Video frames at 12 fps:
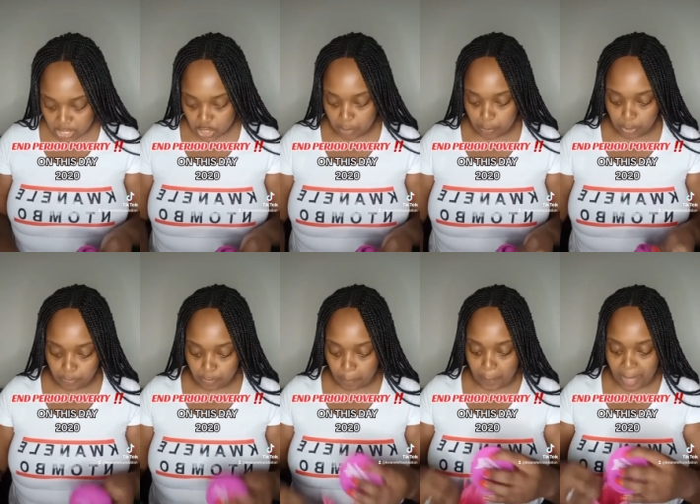It's got a
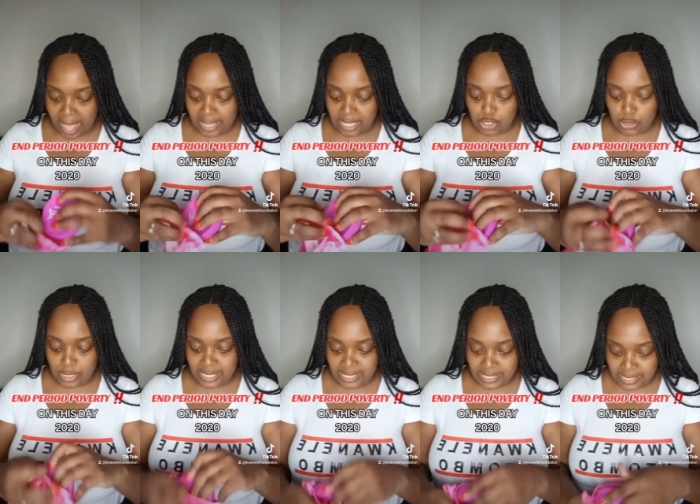beautiful bag, as you
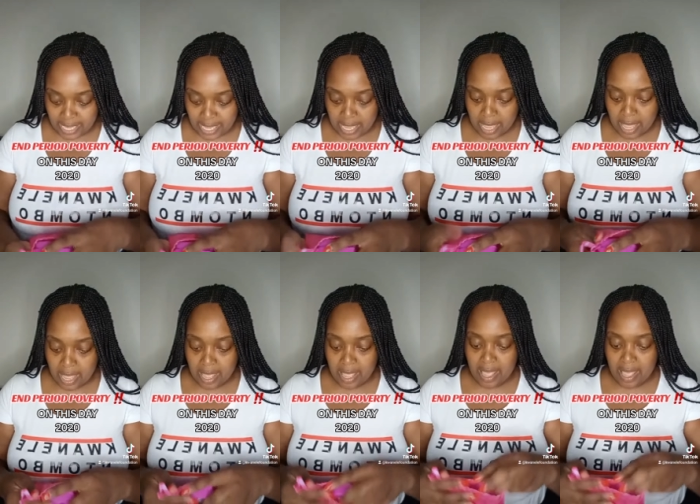can see.